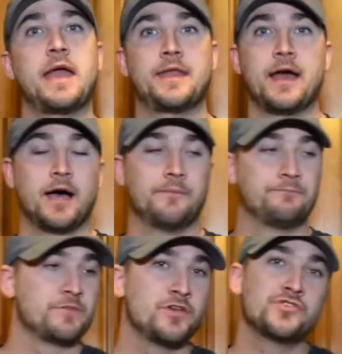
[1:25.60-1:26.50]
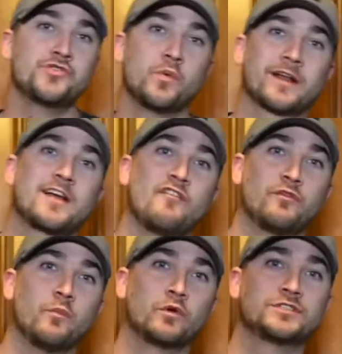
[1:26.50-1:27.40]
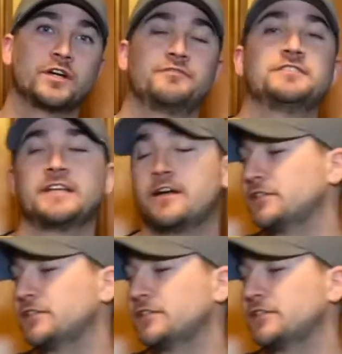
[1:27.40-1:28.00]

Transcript: and you want to cover more surface area.